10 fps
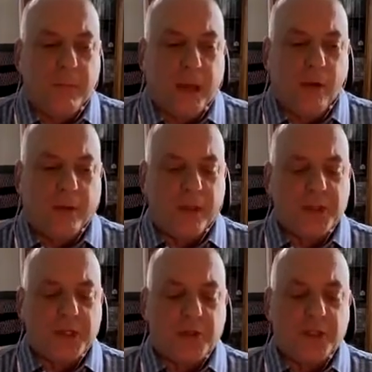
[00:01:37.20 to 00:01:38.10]
Anyone that's
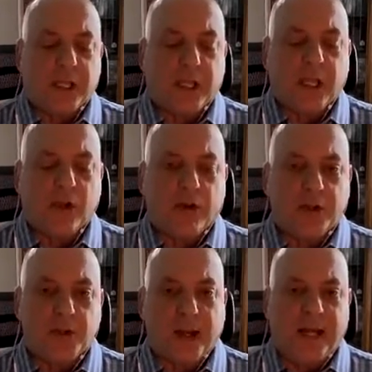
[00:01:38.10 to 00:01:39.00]
interested can go to
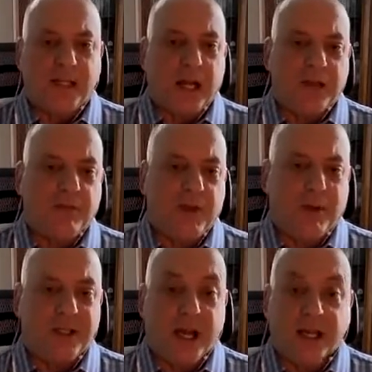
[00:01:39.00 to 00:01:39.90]

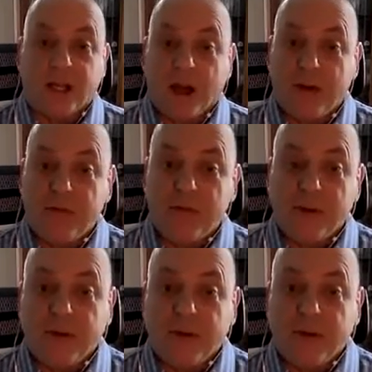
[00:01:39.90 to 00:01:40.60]
training.fema.gov,